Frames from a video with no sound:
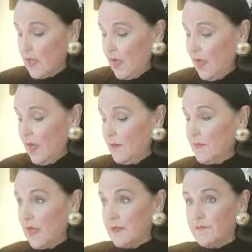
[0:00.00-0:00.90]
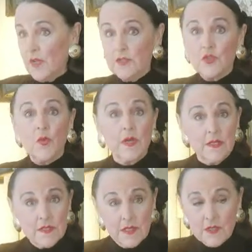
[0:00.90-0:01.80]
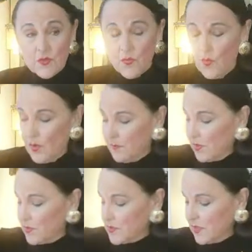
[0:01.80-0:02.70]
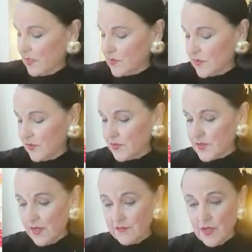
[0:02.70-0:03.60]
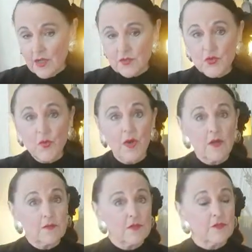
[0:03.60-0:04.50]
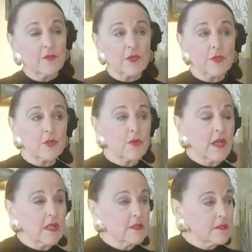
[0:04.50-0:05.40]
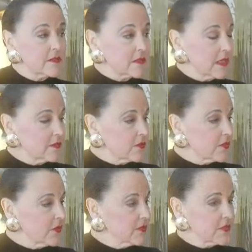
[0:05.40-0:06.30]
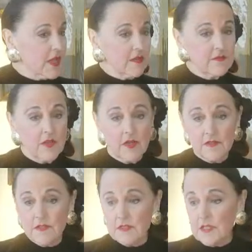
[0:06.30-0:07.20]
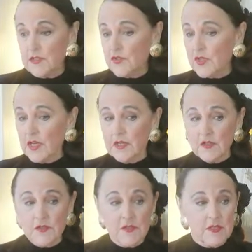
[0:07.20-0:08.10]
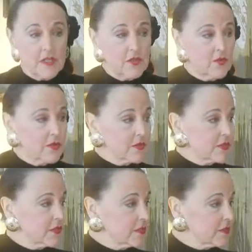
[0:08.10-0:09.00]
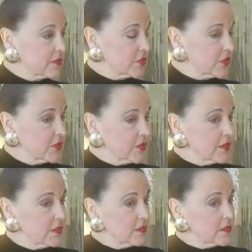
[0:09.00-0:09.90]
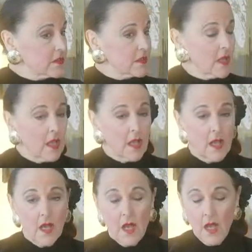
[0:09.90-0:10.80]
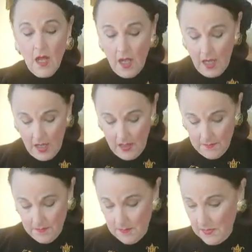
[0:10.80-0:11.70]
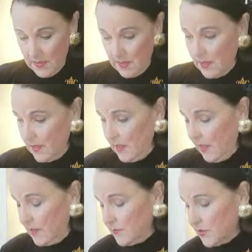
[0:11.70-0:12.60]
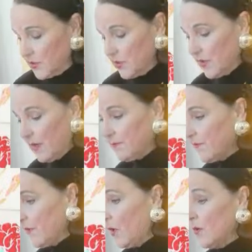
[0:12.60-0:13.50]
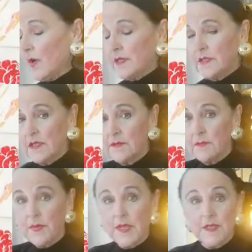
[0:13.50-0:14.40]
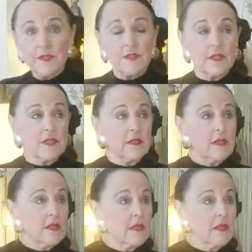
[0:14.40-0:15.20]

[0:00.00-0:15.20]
I've got 26 warbler stencils. I've got 12 different crane stencils. I've got seashells, seahorses, turtles. I'm sure I did peace in